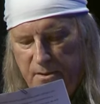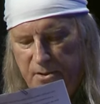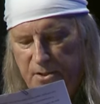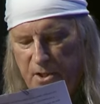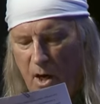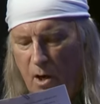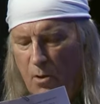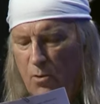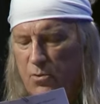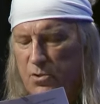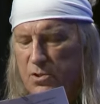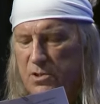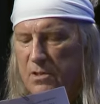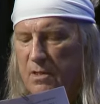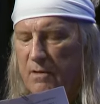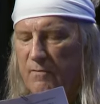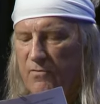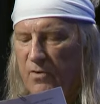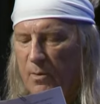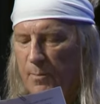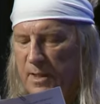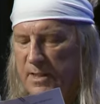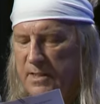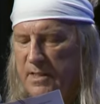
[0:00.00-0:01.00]
Dose
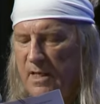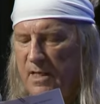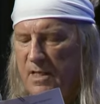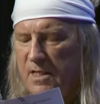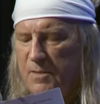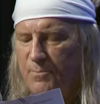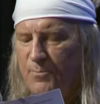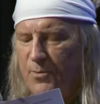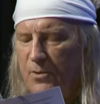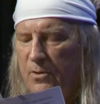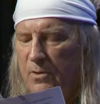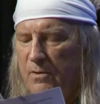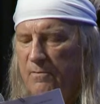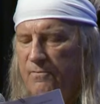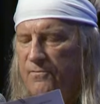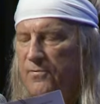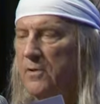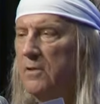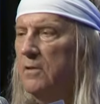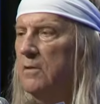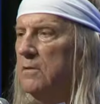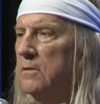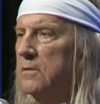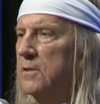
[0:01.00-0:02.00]
from a
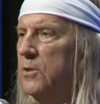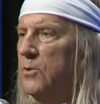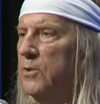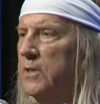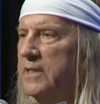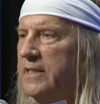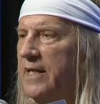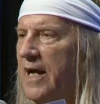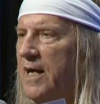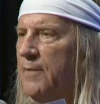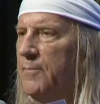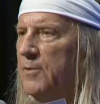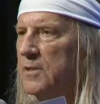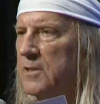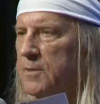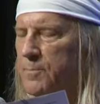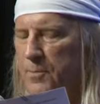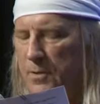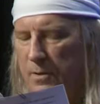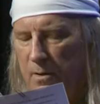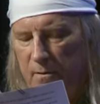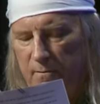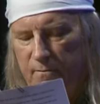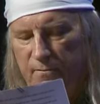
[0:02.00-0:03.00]
teaspoonful to a
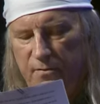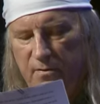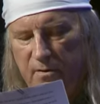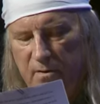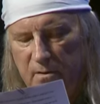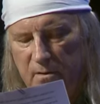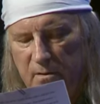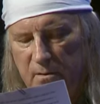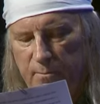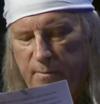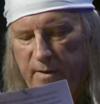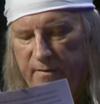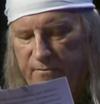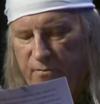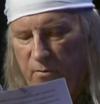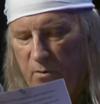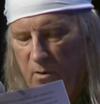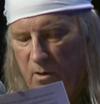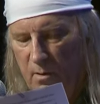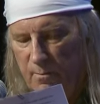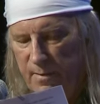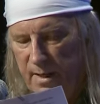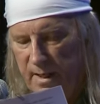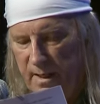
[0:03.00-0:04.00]
tablespoonful
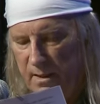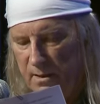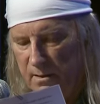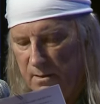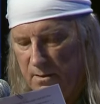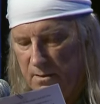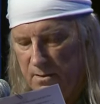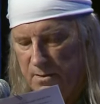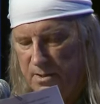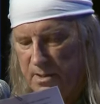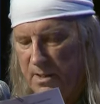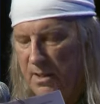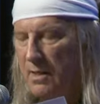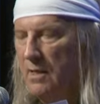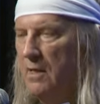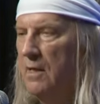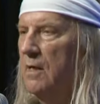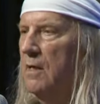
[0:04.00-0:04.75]
before meals.